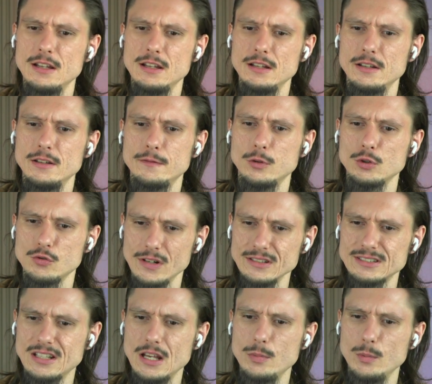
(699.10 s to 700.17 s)
for
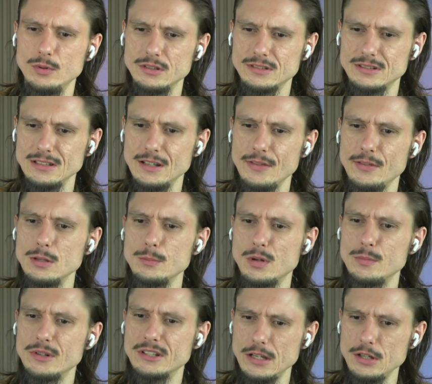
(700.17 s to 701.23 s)
trust, capability, and the
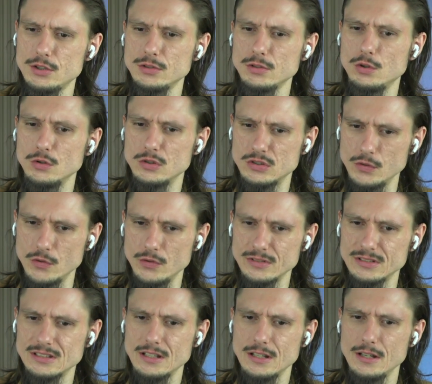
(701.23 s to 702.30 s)
implementation
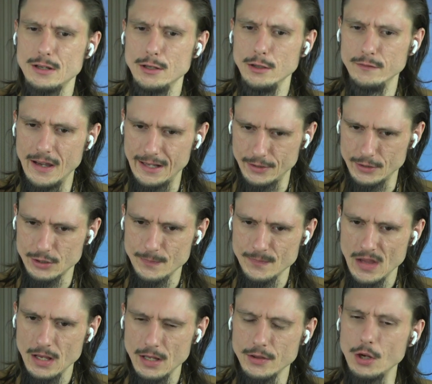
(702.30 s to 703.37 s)
concerns vanish.
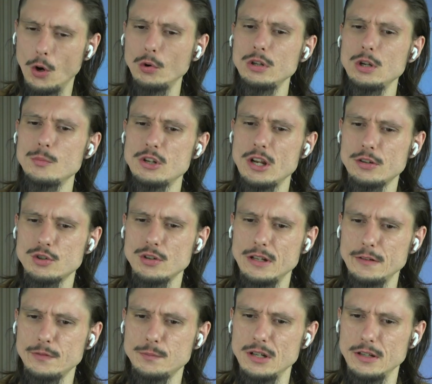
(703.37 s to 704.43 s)
The only objection
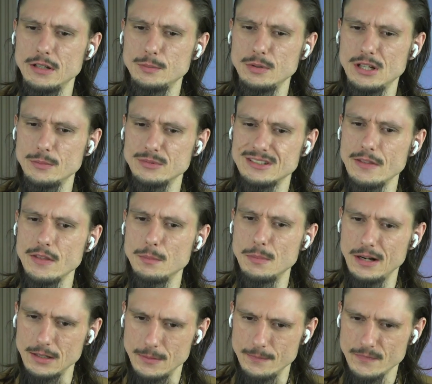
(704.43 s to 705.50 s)
left behind becomes then the
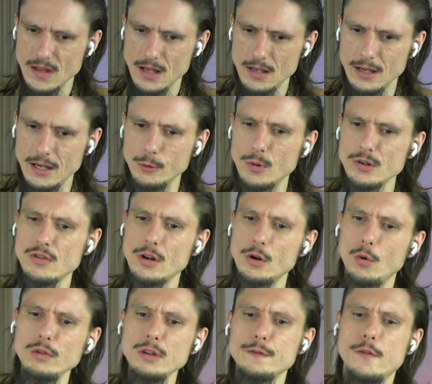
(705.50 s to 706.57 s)
money. And when you then
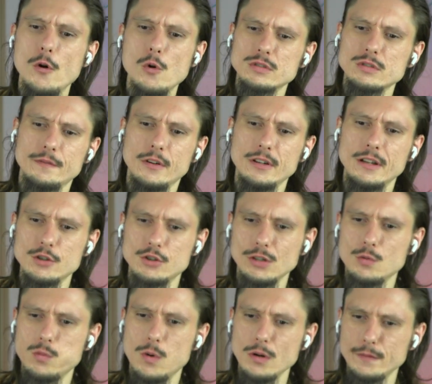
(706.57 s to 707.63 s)
only focus on financially
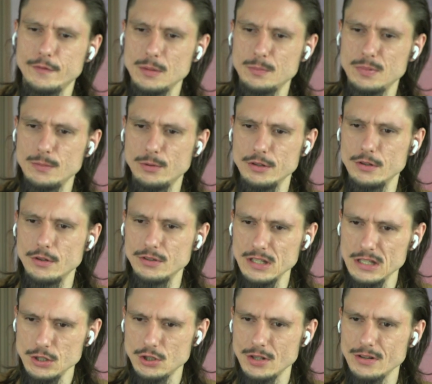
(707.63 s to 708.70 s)
qualified people in a
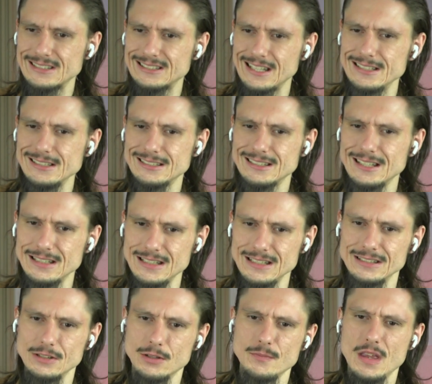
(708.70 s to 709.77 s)
niche, the sales get
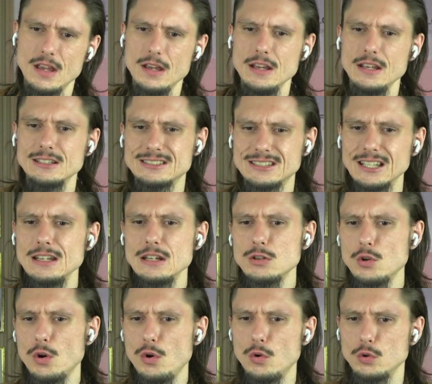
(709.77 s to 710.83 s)
easier. Saying
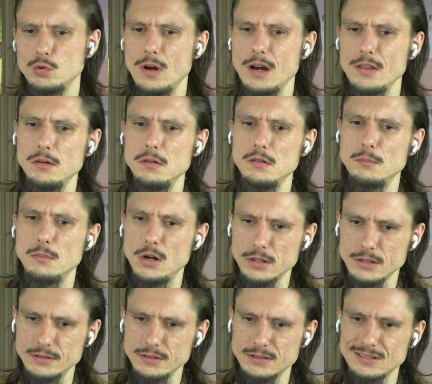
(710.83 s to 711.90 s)
no to other
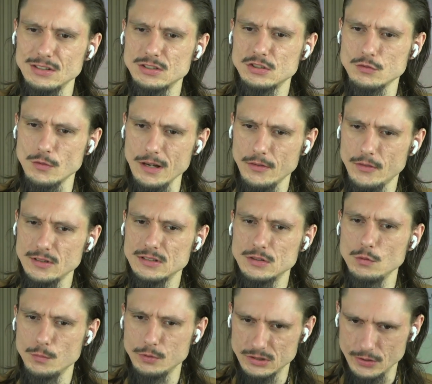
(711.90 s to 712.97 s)
markets strengthens
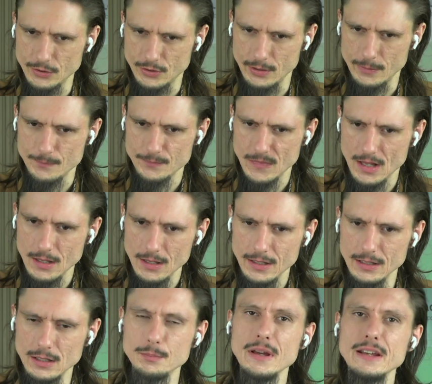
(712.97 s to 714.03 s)
your positioning.
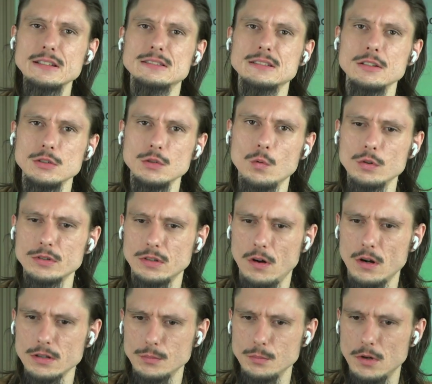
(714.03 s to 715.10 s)
It makes your
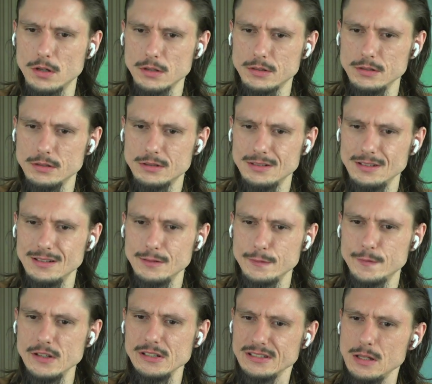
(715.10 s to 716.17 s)
target market
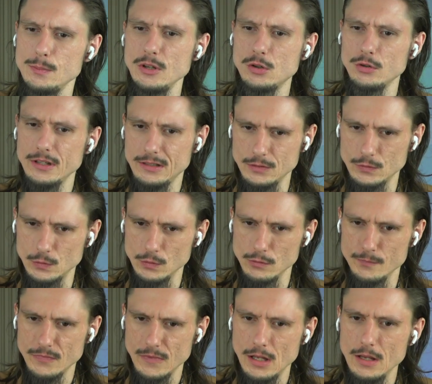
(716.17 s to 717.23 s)
feel deeply connected to you.
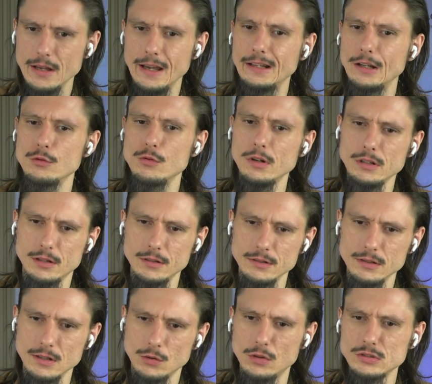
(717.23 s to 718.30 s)
And
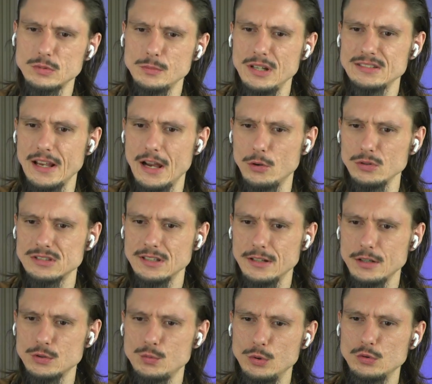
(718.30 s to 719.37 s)
ironically, it also makes
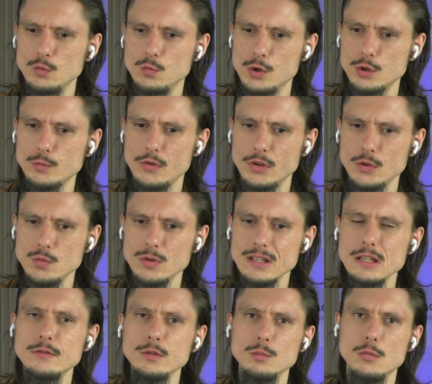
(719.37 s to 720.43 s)
outsiders want to work with you
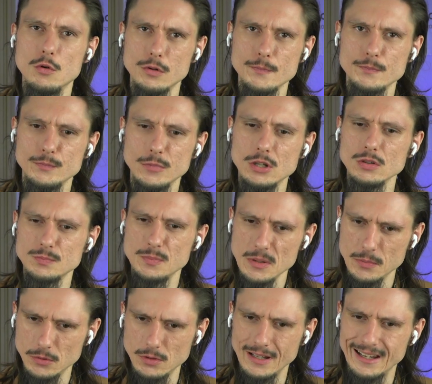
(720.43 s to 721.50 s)
even more, because
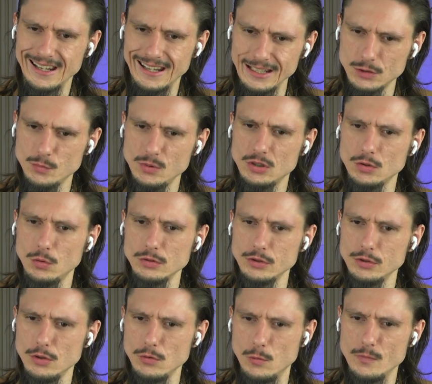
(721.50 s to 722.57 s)
people hate to be told
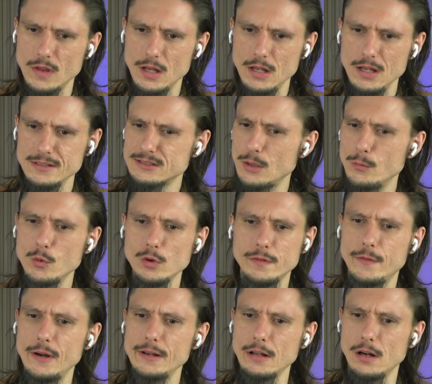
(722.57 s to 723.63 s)
no. Some will
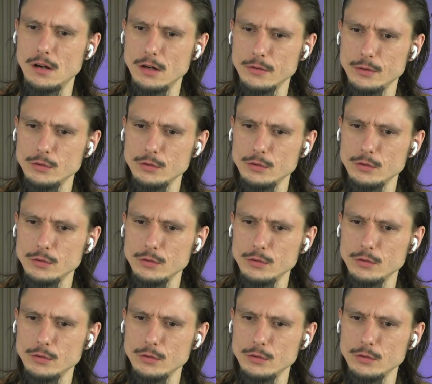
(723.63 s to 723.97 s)
fight harder to